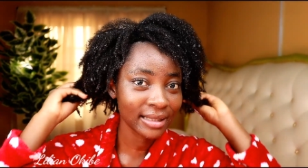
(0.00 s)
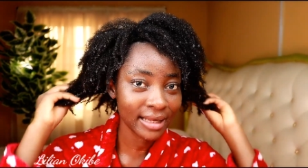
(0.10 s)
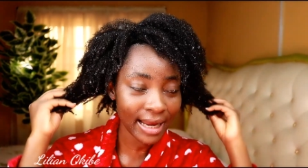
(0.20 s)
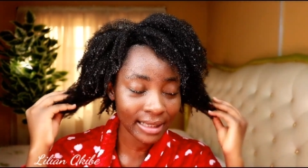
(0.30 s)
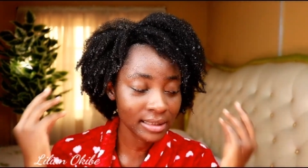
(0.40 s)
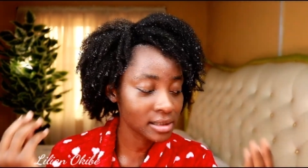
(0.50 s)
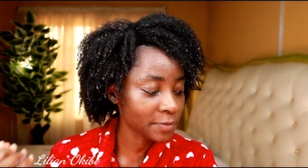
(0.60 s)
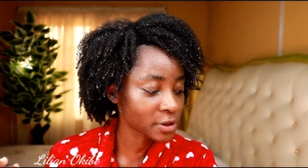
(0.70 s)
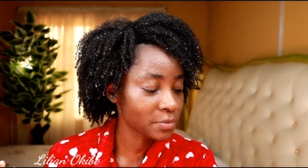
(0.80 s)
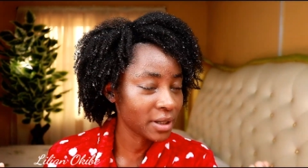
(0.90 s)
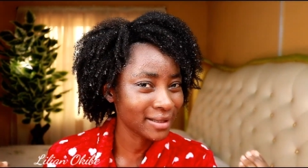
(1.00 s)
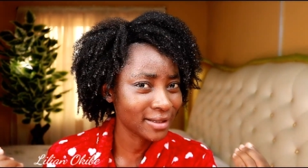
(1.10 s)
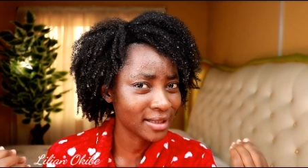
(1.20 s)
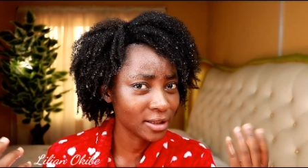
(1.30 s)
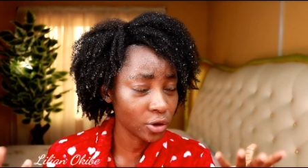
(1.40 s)
this is supposed to be a
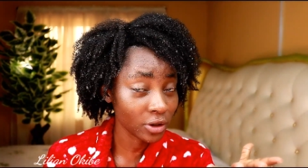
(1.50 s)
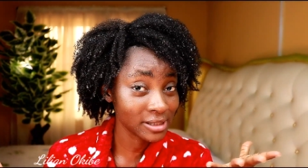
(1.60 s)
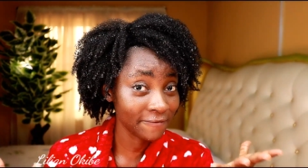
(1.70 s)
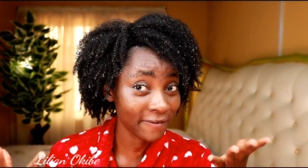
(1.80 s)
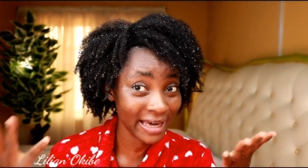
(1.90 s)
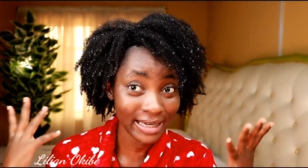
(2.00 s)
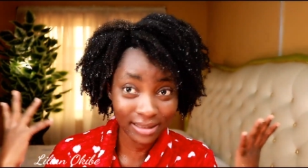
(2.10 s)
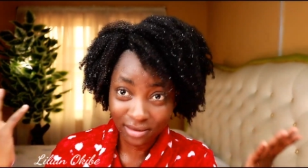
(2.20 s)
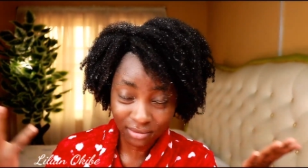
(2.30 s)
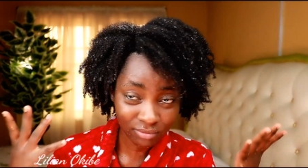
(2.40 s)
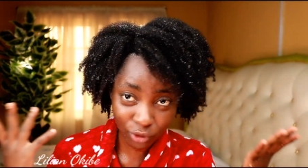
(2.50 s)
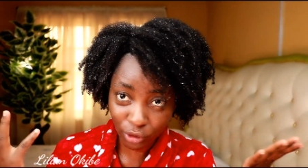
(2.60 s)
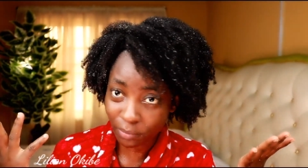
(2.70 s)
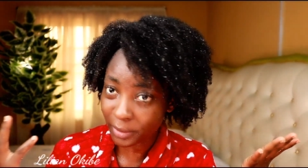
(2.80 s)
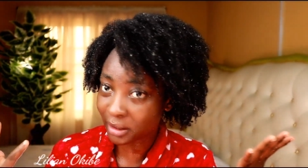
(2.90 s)
detoxifying
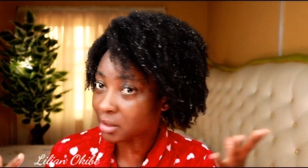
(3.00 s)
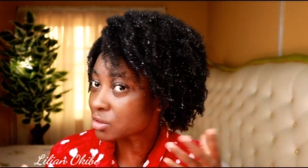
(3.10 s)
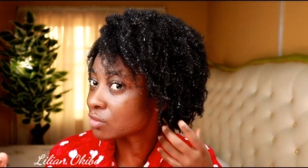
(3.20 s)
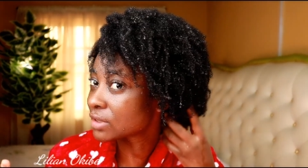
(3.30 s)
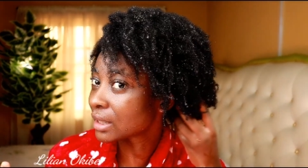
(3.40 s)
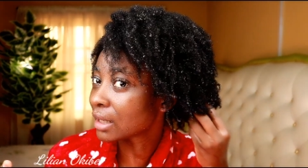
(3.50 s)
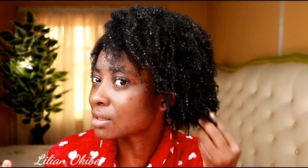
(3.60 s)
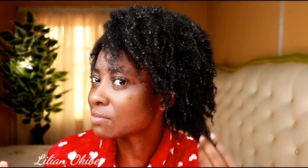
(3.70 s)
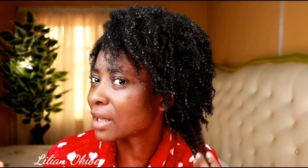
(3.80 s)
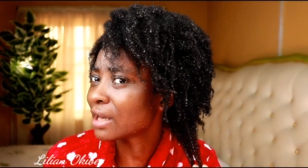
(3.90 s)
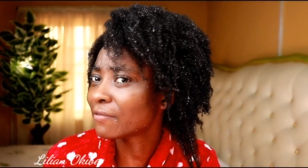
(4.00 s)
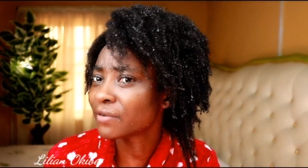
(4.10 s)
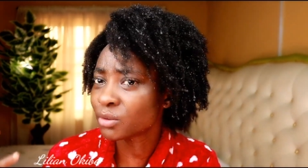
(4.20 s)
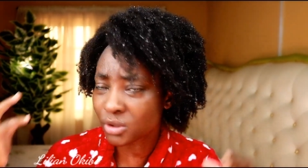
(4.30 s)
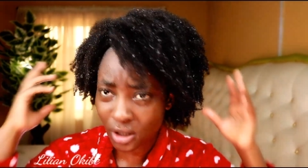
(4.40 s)
treatment and stuff like that, because my hair
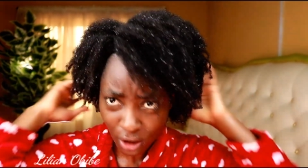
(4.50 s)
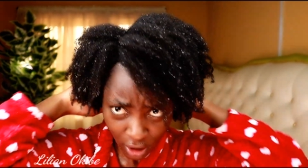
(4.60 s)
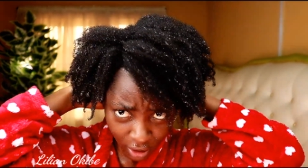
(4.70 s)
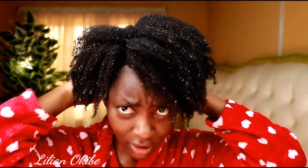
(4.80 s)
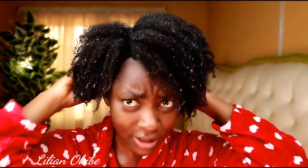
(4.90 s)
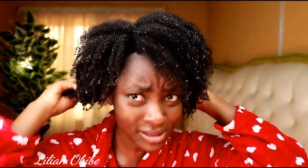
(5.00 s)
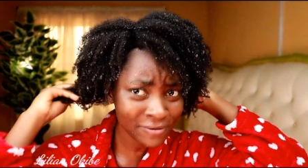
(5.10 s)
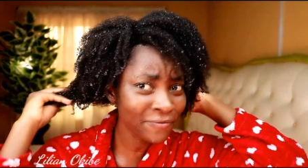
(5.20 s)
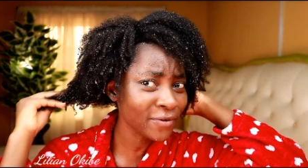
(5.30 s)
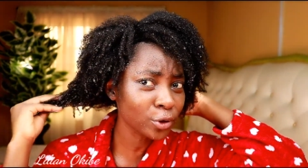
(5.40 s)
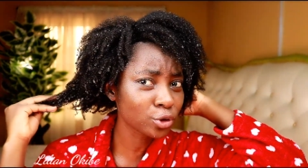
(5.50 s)
it doesn't feel